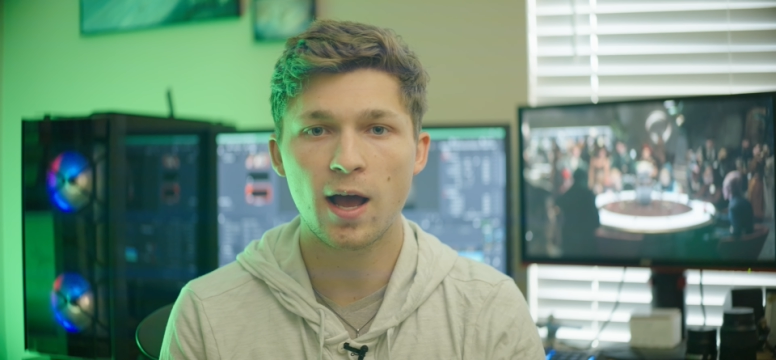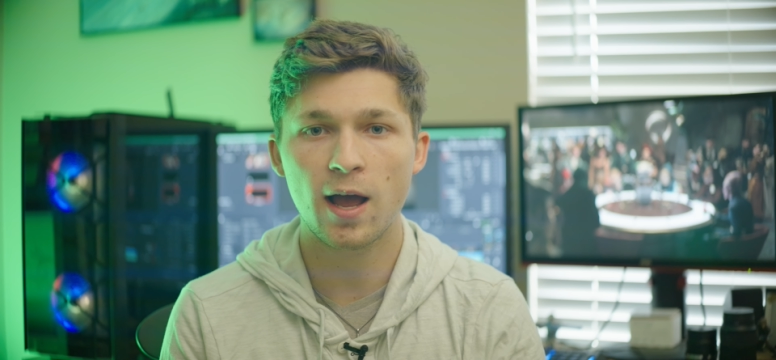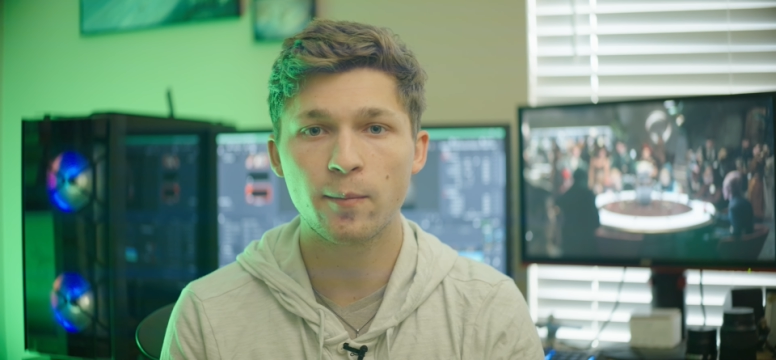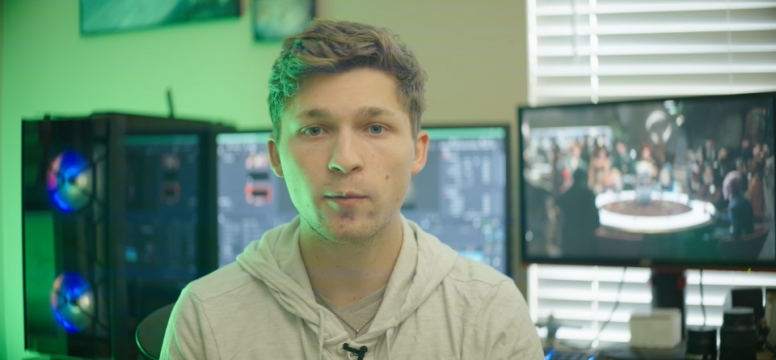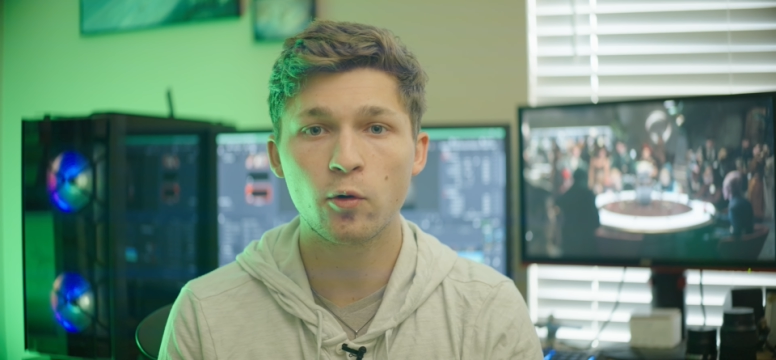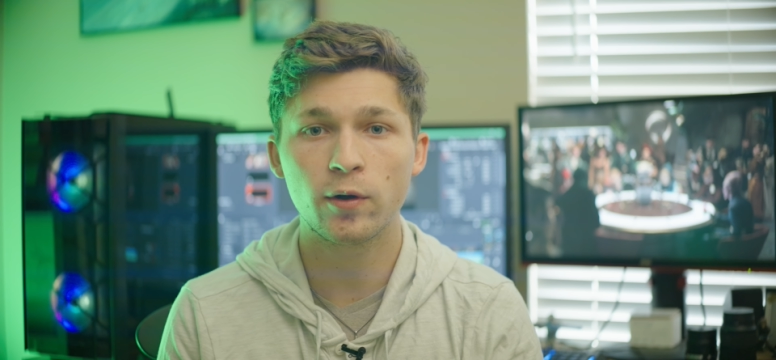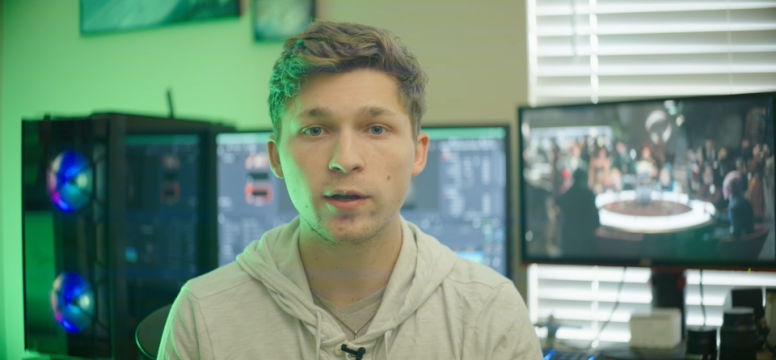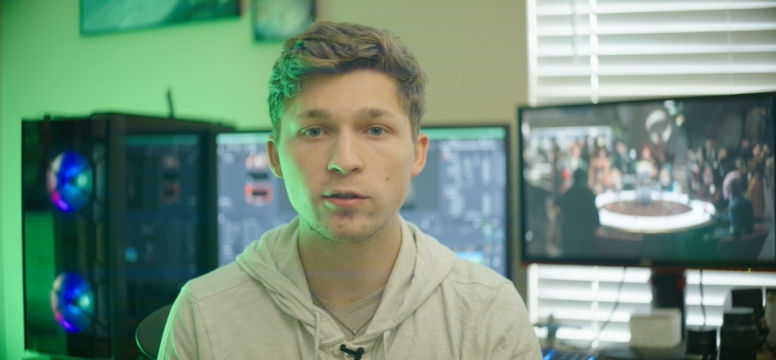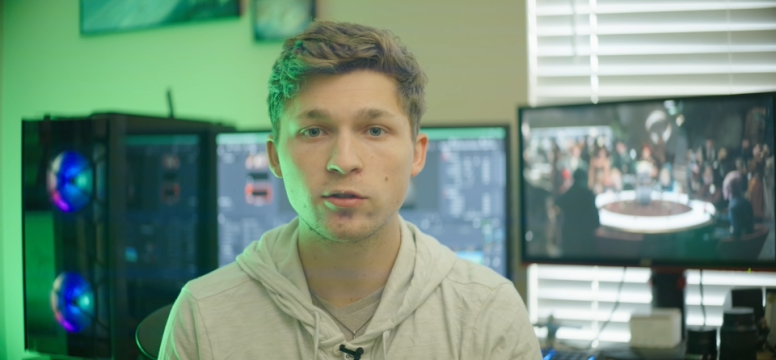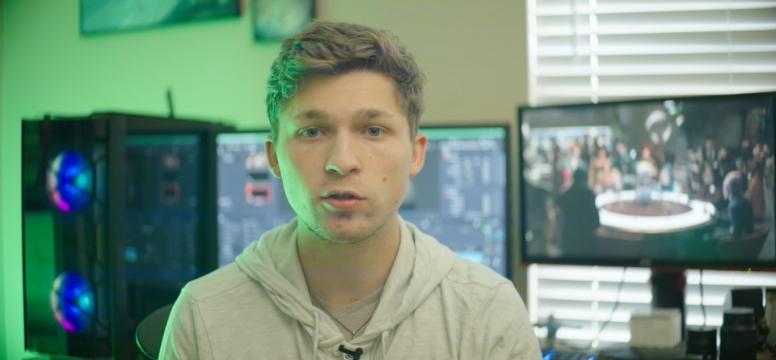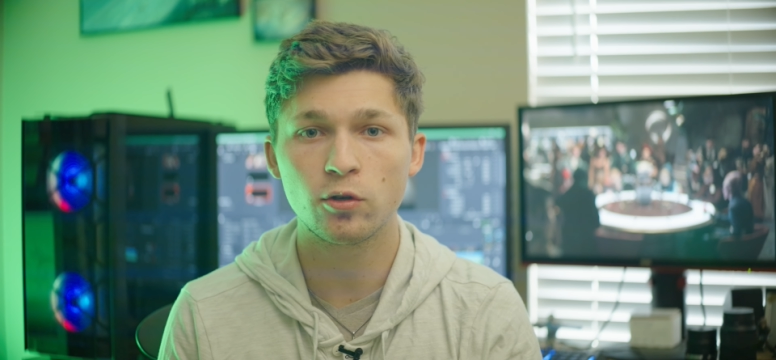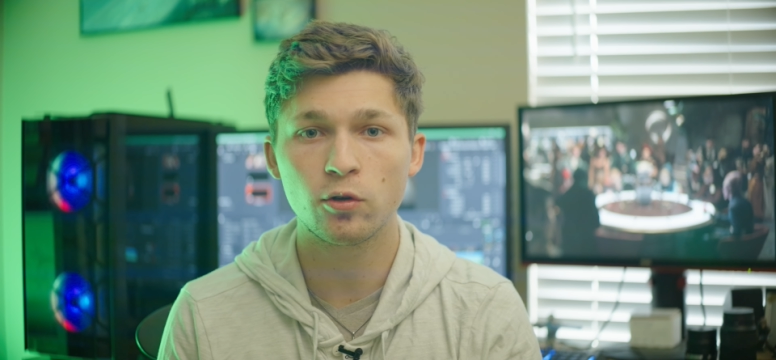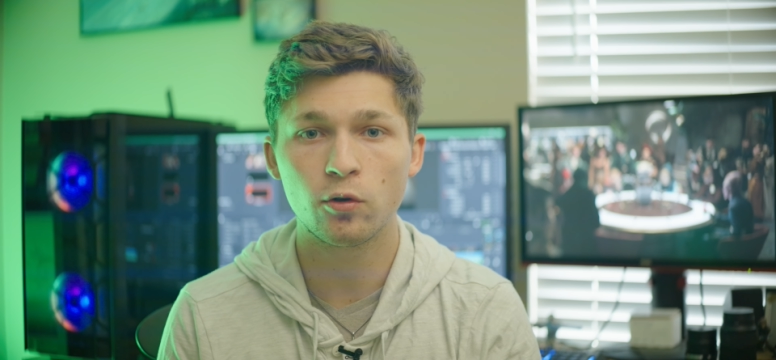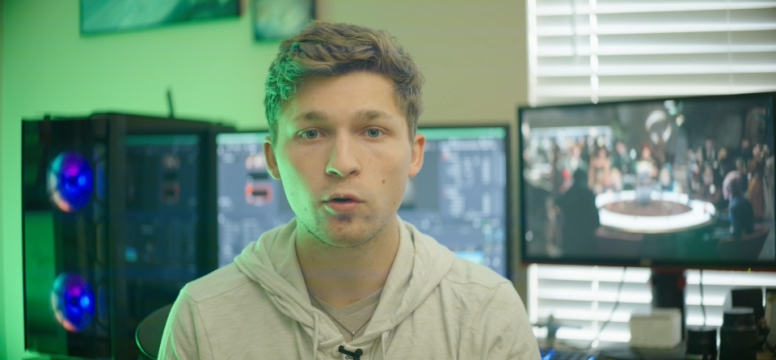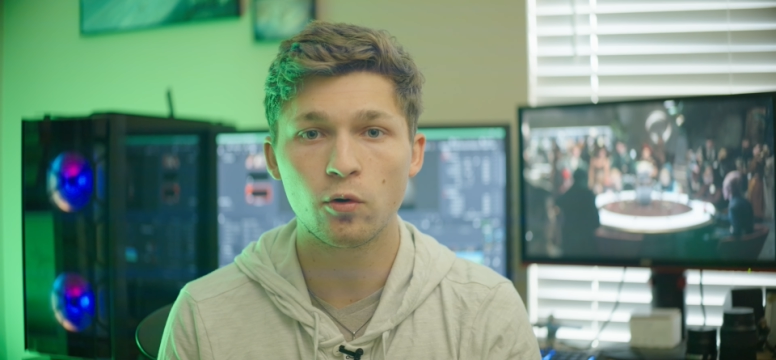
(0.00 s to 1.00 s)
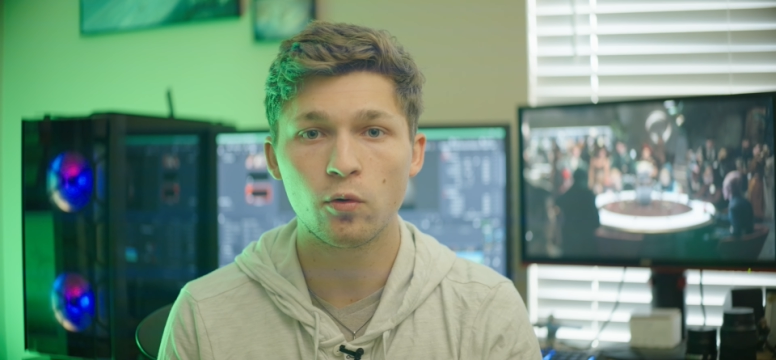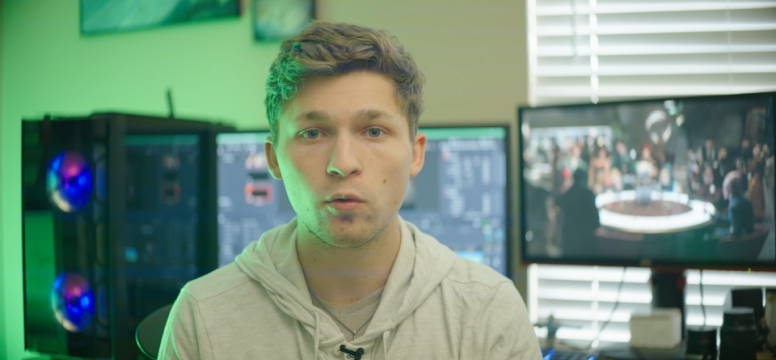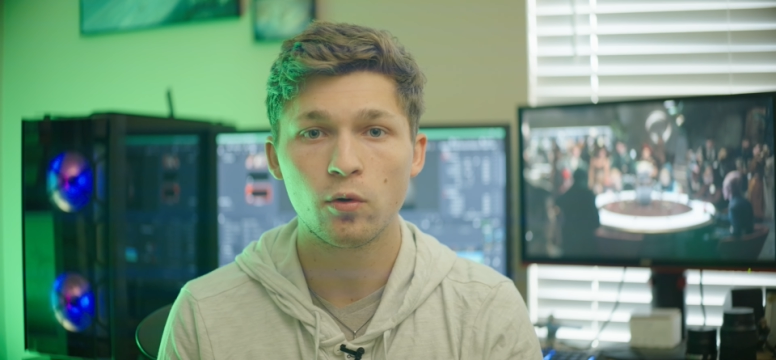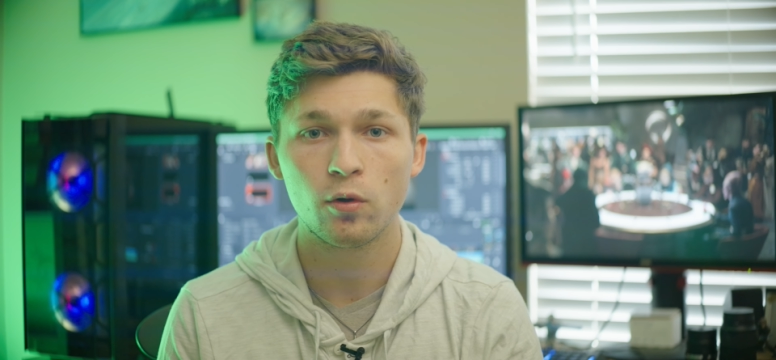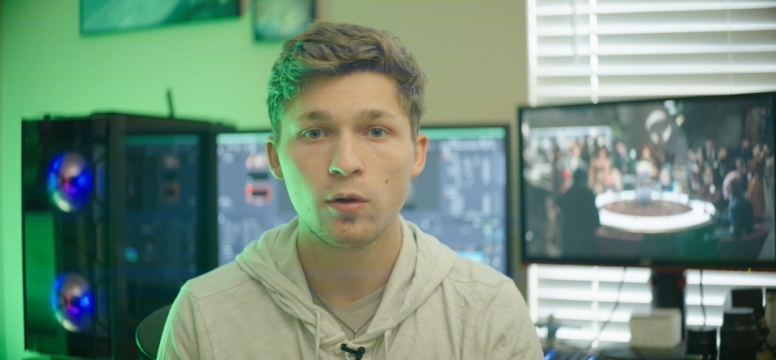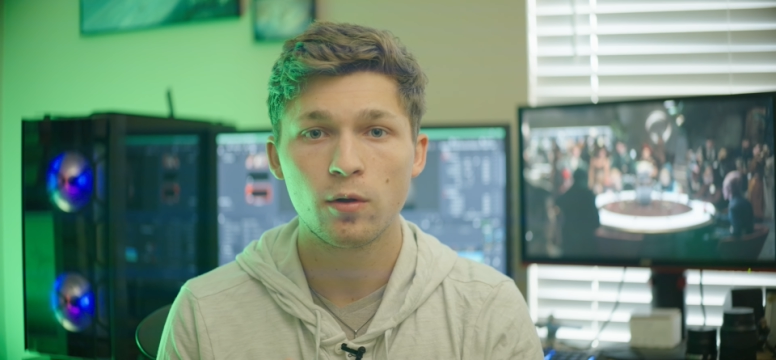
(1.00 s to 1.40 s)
I'm going to